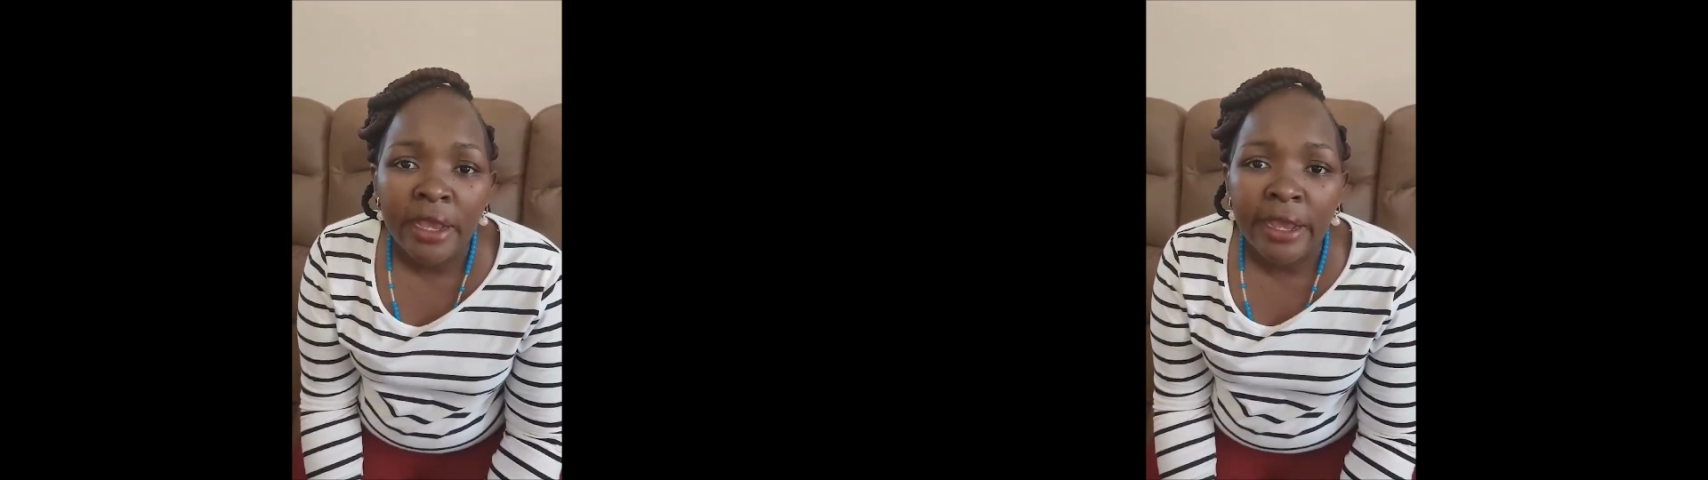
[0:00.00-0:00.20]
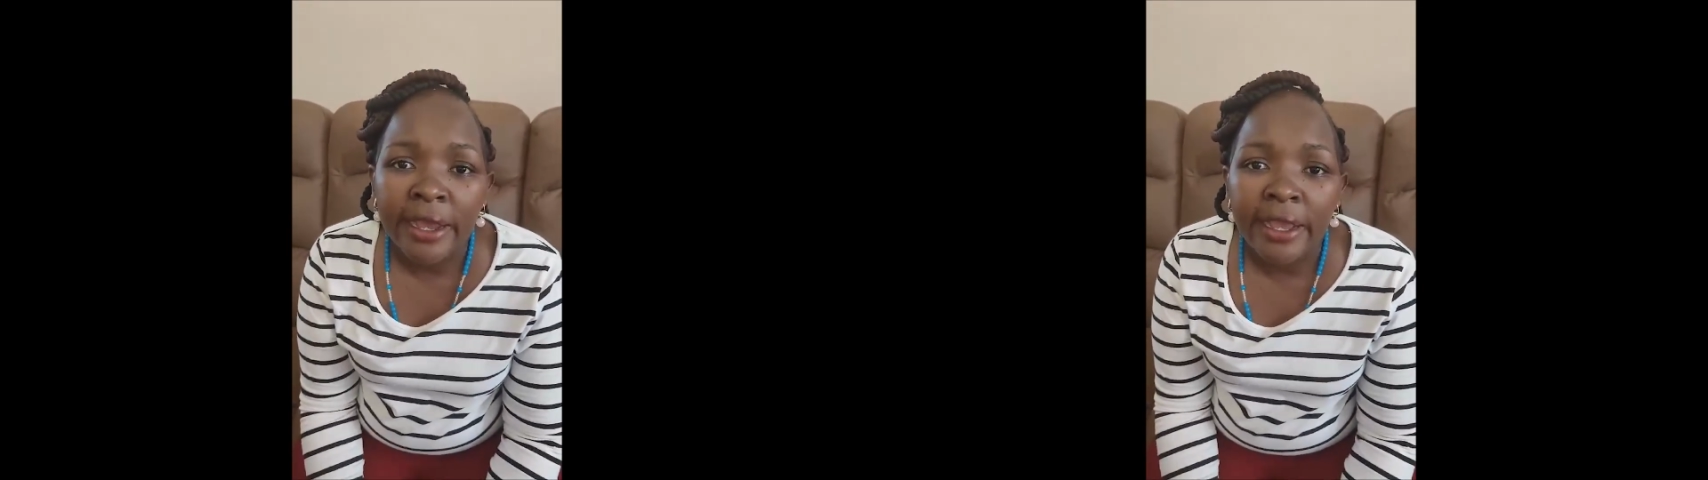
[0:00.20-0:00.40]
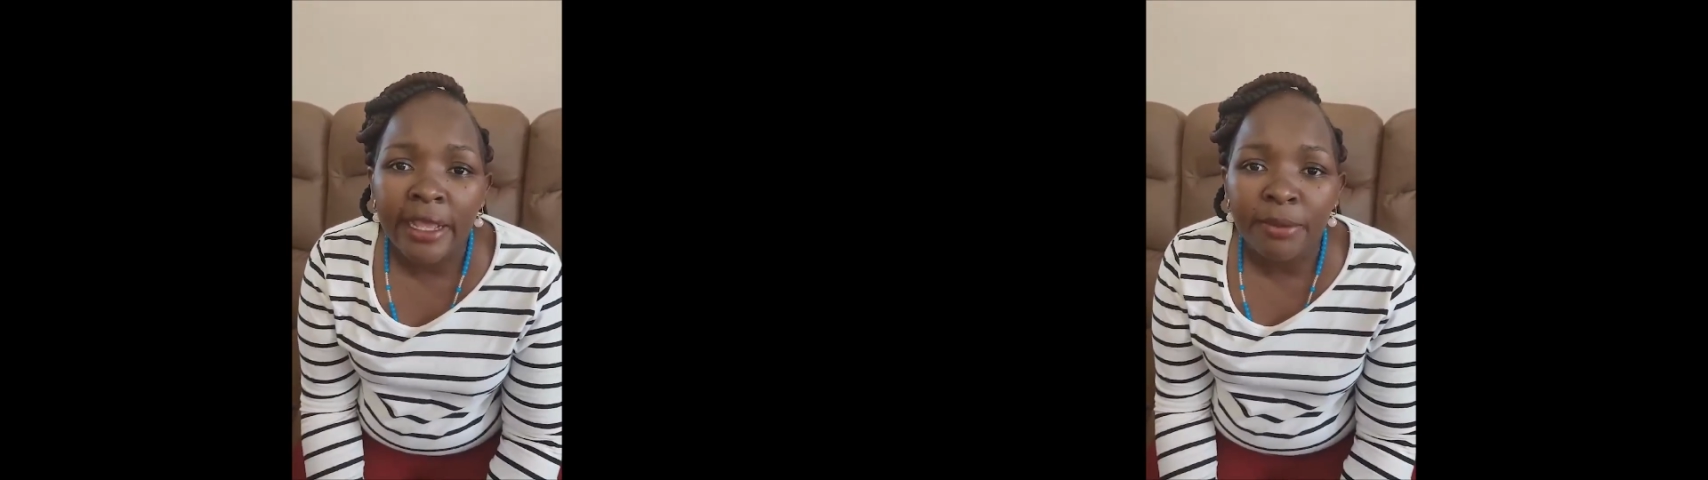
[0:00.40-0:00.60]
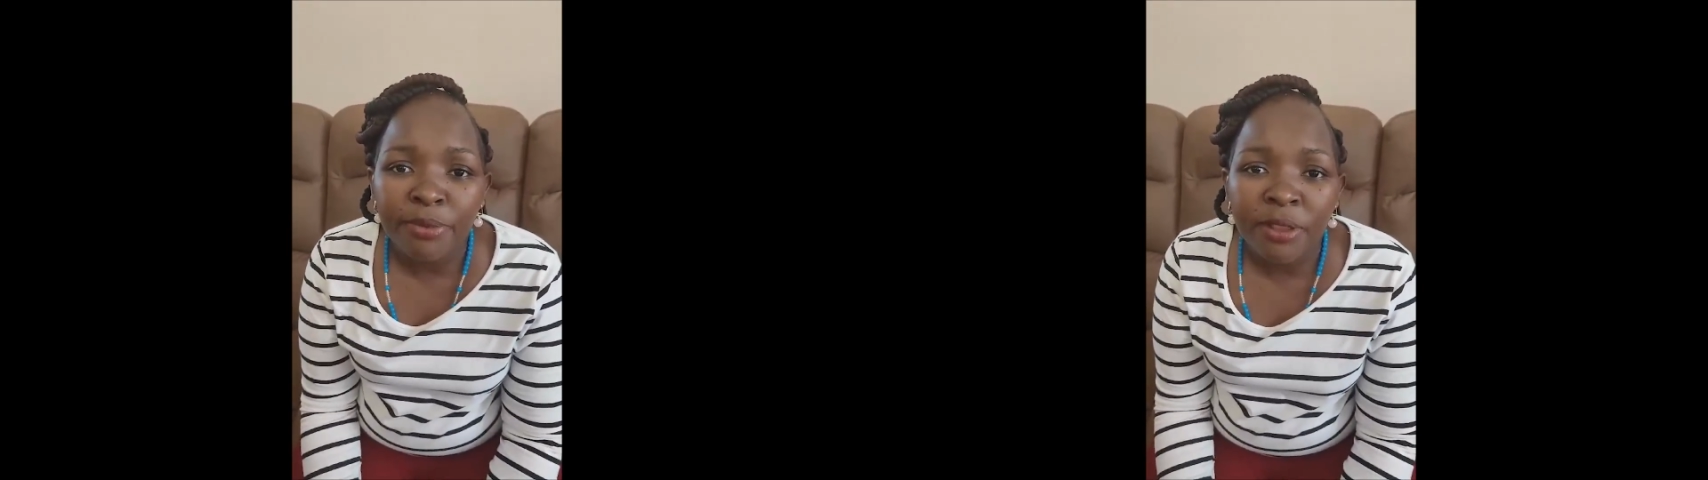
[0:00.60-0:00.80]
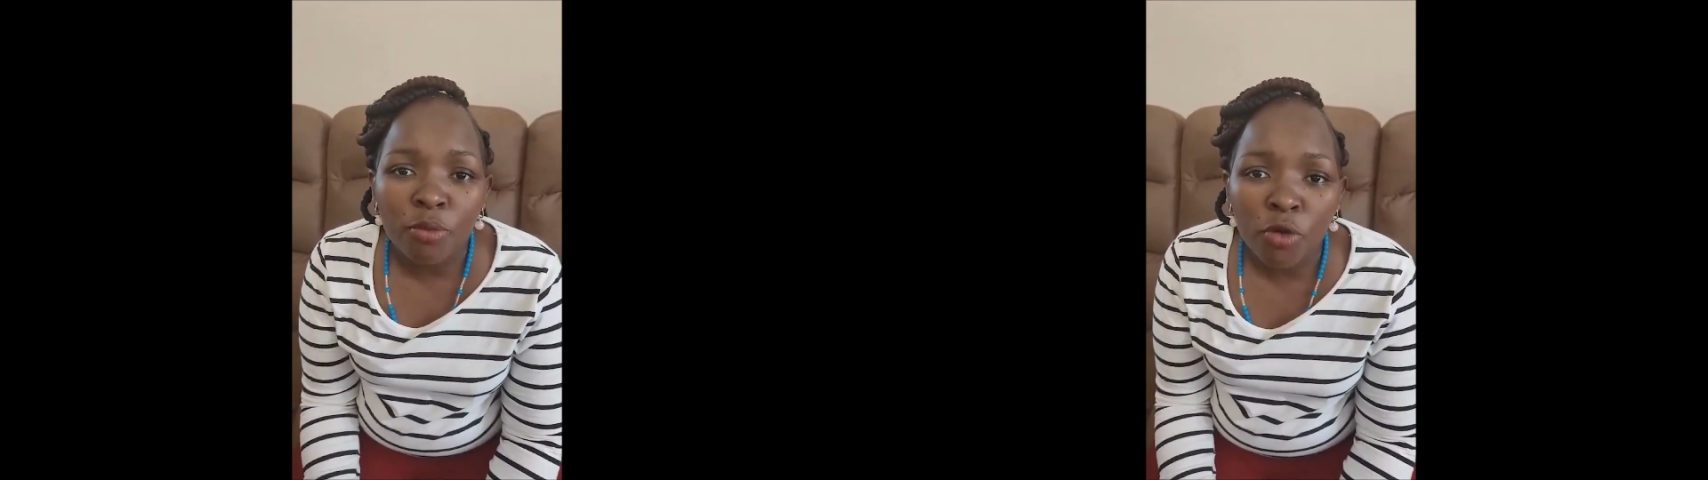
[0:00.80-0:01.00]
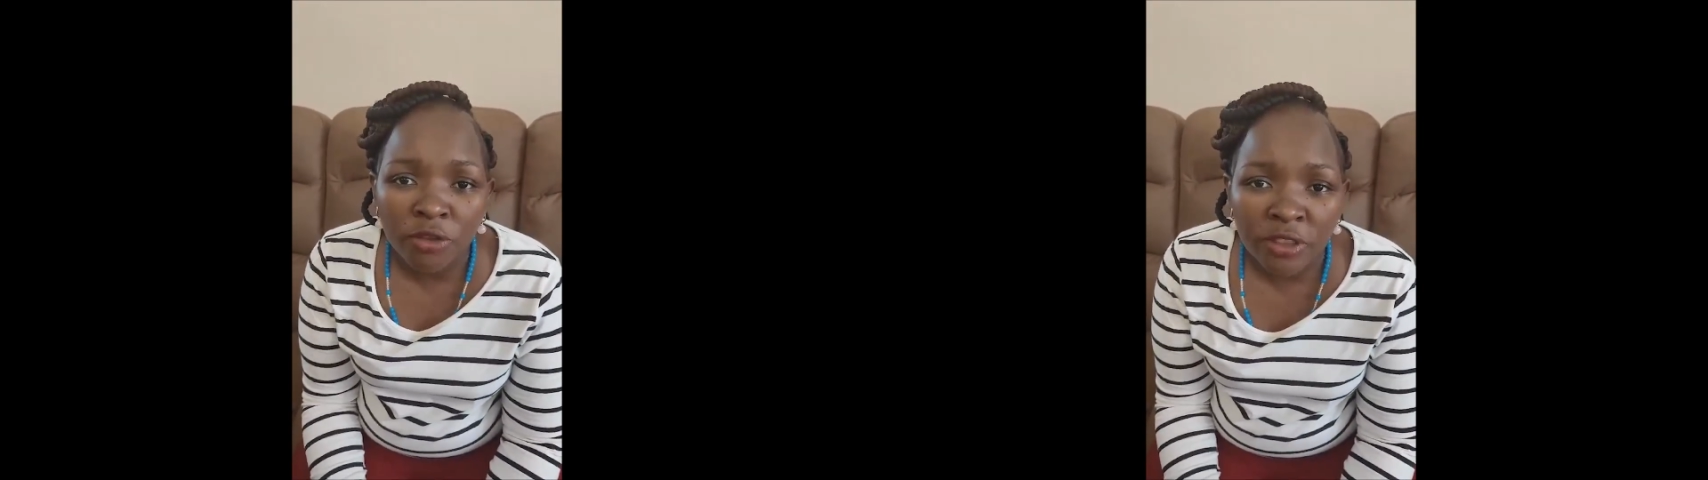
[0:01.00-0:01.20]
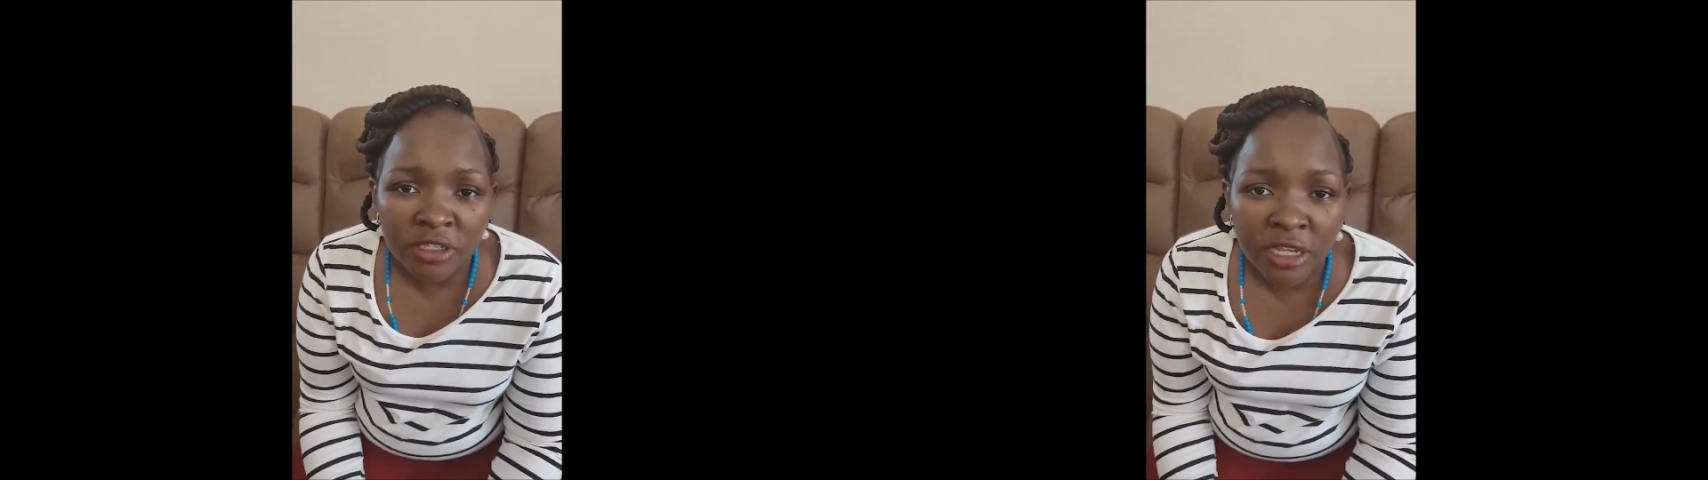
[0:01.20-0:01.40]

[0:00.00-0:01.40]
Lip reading: help them walk the